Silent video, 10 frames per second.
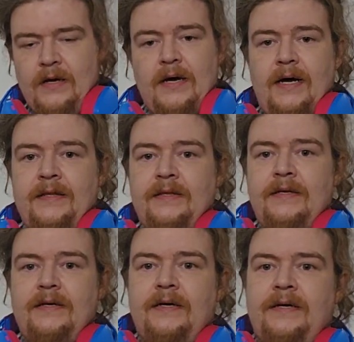And
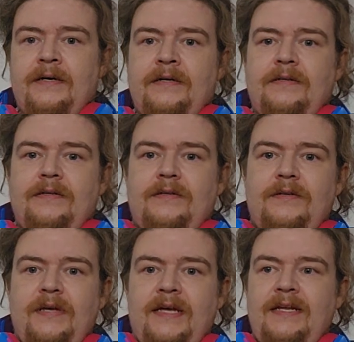
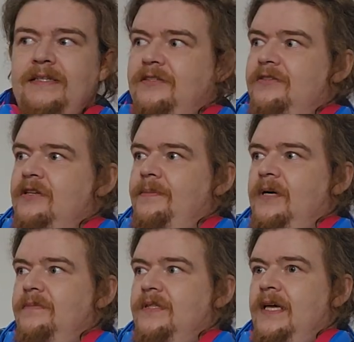it is coming
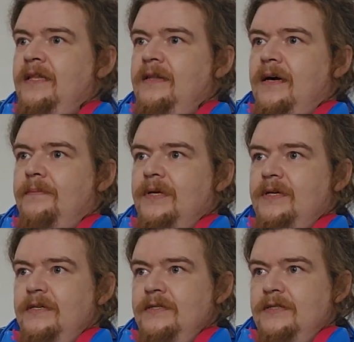up to the end of that
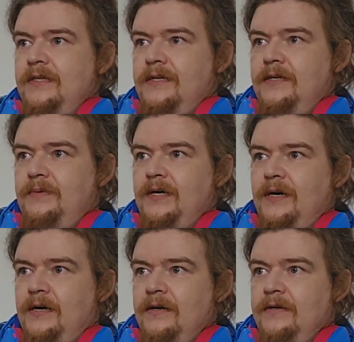because we
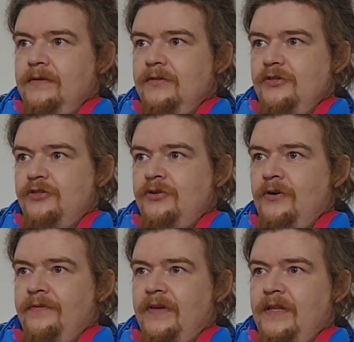are sort
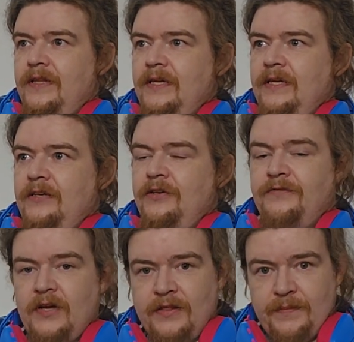of in the, you've
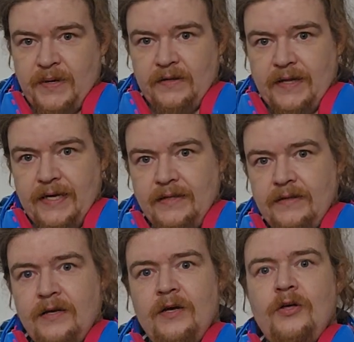done the middle eight,
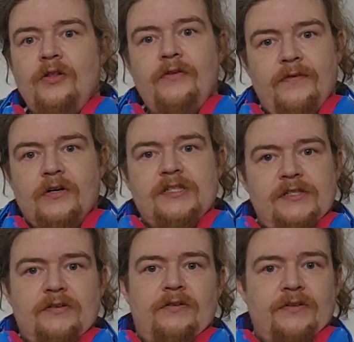the verses
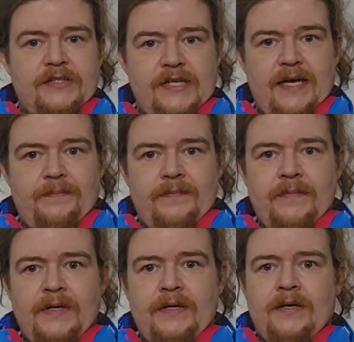are all the same.
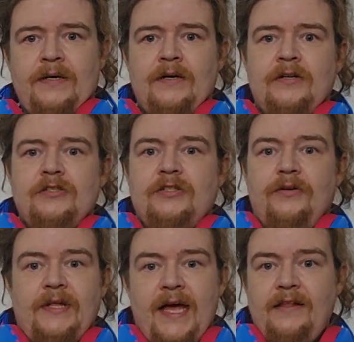So
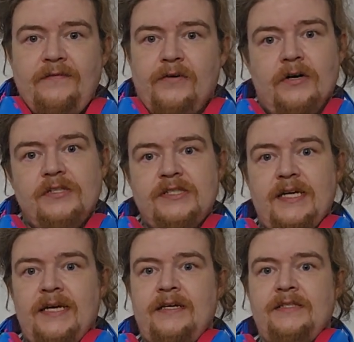the end verse
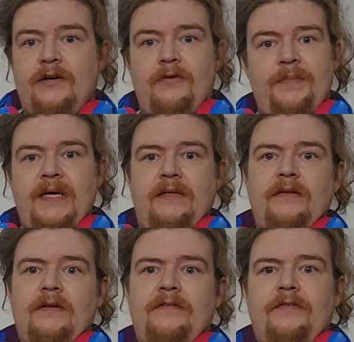is a repeat
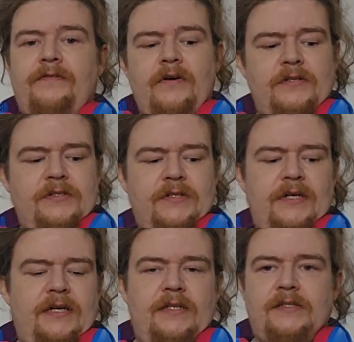of the first.
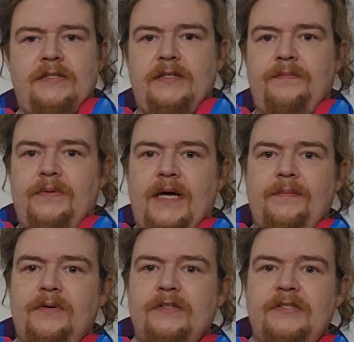It's a
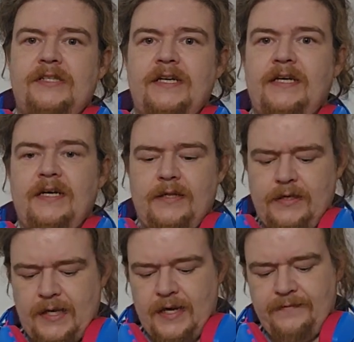blackbird singing in the
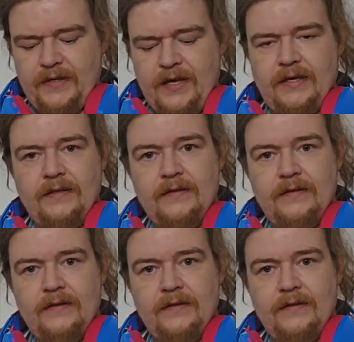dead of night.